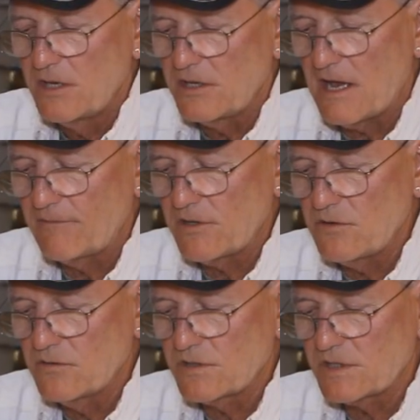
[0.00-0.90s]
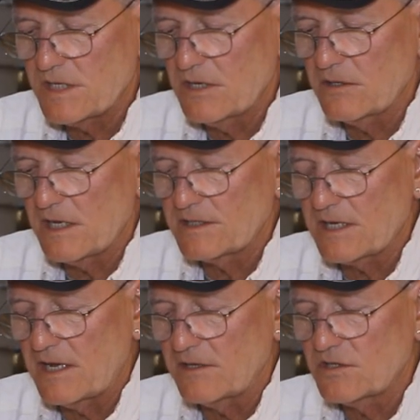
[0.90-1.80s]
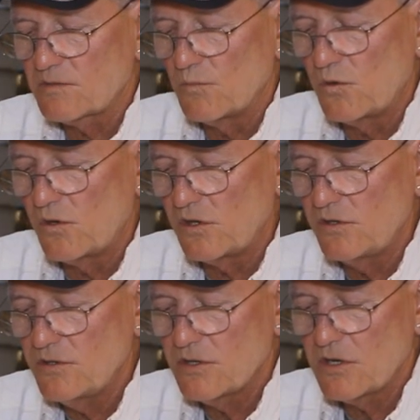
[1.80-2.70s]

You have to use a sinker that's got a small,